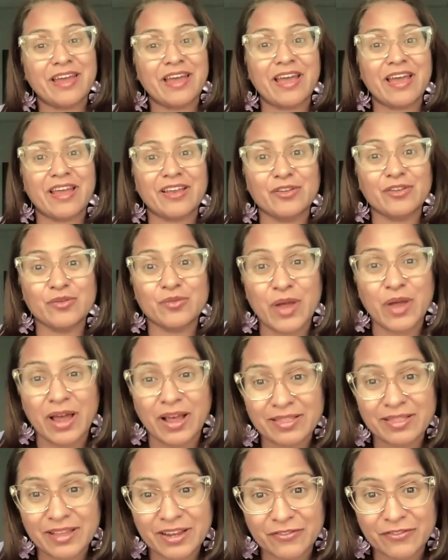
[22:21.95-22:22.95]
And you
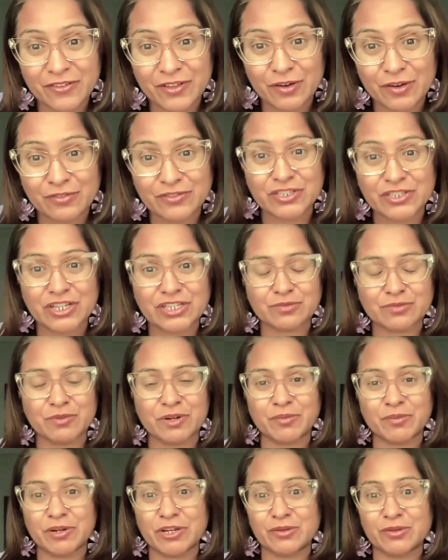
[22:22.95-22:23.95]
had that fear of
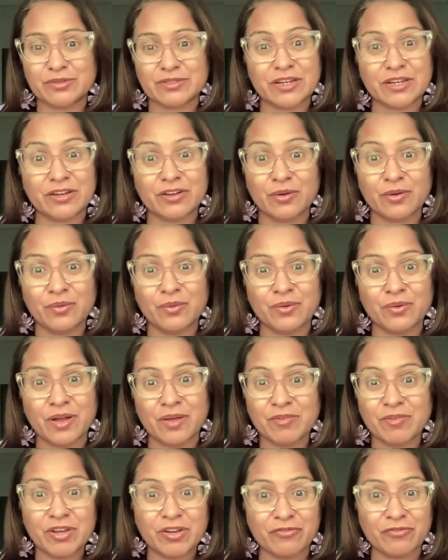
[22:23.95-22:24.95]
judgment, but you said, no,
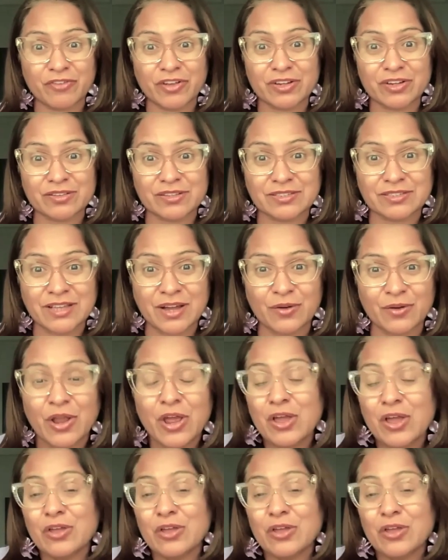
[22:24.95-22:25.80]
I'm going to figure this out.